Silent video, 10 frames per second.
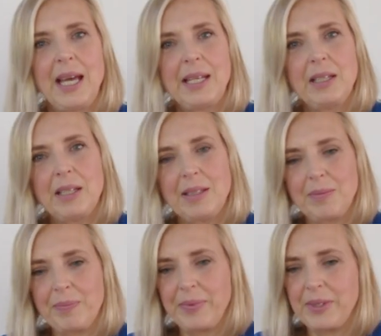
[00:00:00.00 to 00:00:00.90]
And
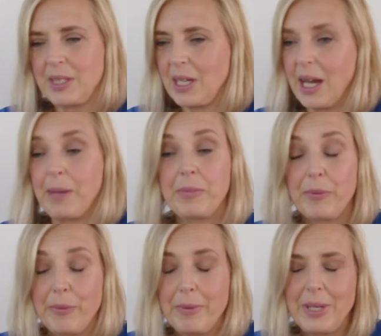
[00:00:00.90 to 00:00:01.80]

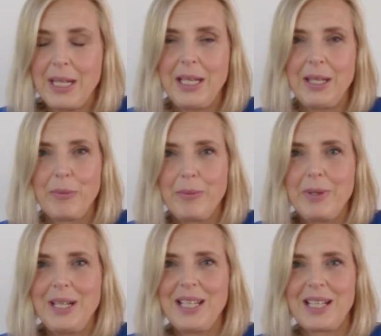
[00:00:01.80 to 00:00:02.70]
I'm really,
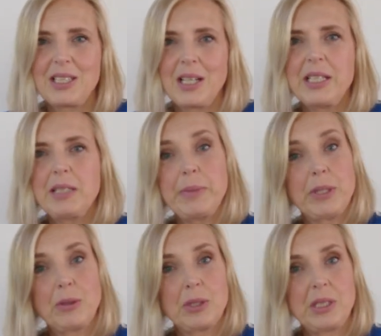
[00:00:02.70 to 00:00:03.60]
really excited
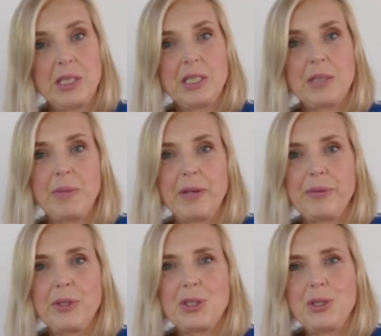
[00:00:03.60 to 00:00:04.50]
because this is my
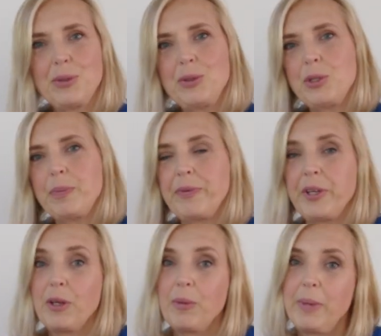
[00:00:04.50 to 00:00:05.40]
first YouTube
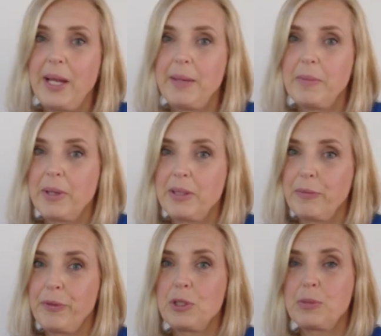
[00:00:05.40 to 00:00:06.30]
film and
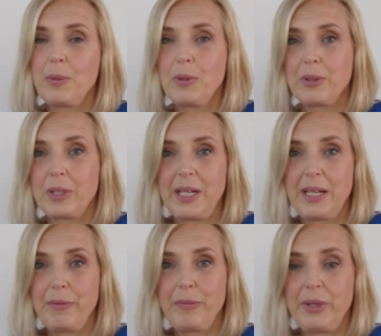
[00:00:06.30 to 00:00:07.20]
the first blog
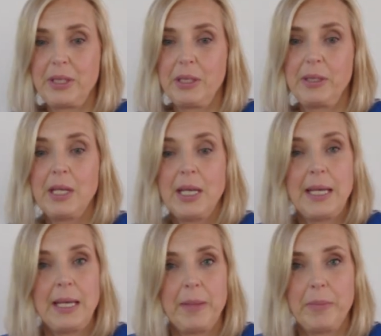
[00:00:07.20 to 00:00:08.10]
I've written,
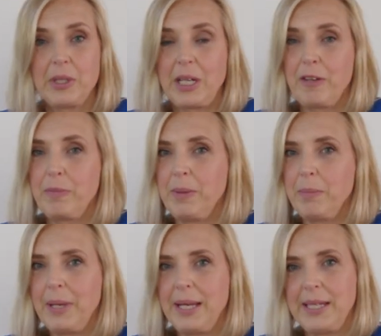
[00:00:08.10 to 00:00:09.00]
but I've
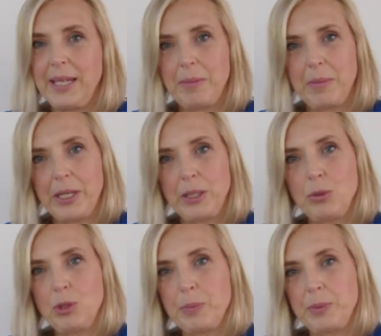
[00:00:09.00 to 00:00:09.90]
been planning my
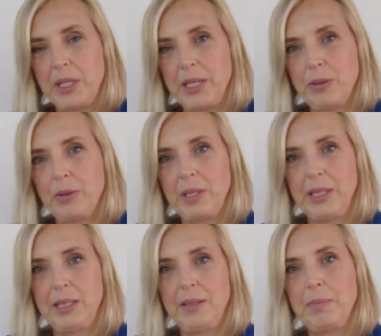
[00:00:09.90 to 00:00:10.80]
YouTube channel
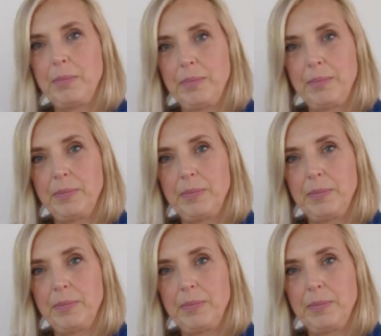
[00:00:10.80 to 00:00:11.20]
and